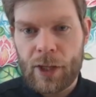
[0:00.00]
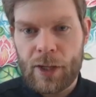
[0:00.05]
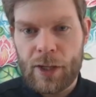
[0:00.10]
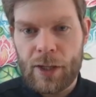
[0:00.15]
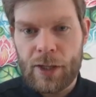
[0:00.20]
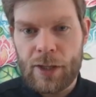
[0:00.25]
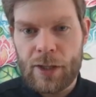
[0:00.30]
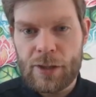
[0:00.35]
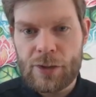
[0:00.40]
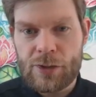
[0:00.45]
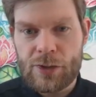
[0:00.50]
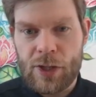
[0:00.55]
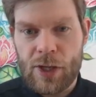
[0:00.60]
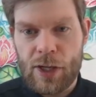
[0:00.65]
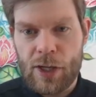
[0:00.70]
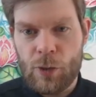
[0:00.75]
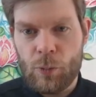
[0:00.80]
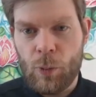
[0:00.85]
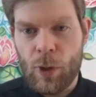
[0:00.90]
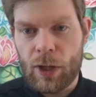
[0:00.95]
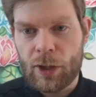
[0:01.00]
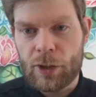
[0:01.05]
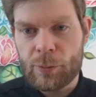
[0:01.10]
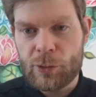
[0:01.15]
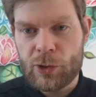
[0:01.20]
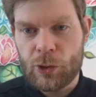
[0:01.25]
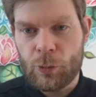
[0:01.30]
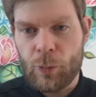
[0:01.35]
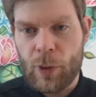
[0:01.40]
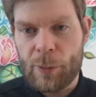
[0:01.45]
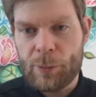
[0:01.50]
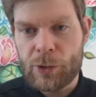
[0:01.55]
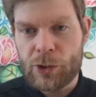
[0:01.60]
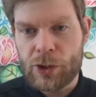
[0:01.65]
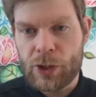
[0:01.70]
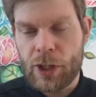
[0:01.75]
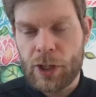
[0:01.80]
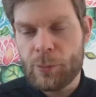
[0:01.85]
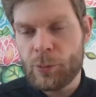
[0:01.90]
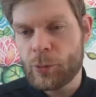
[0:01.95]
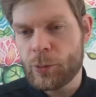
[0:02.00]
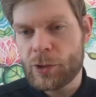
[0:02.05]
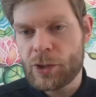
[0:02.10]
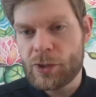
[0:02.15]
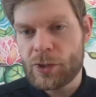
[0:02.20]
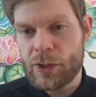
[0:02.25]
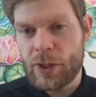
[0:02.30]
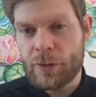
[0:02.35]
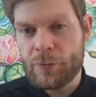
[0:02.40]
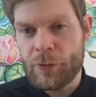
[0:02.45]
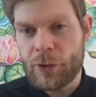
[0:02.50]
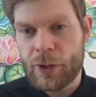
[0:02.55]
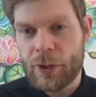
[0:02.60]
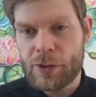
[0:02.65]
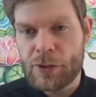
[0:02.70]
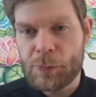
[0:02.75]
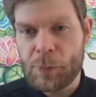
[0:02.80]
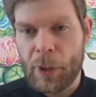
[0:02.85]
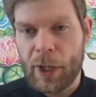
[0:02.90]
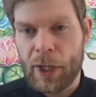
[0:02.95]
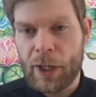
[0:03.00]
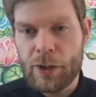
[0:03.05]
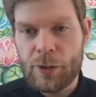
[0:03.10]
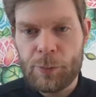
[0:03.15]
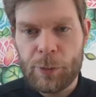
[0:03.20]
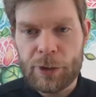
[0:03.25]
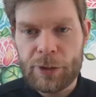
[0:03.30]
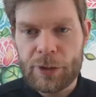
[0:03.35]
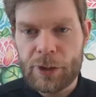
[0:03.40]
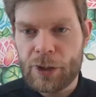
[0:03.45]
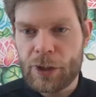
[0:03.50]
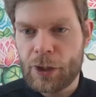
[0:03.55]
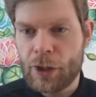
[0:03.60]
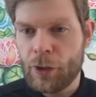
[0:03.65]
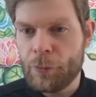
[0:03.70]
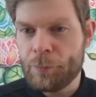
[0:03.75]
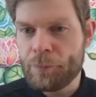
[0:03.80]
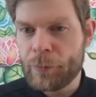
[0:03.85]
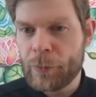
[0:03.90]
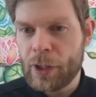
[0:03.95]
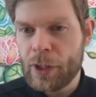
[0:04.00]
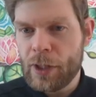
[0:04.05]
I say welcome to the weapon shop, which is not very inspired, but there you go.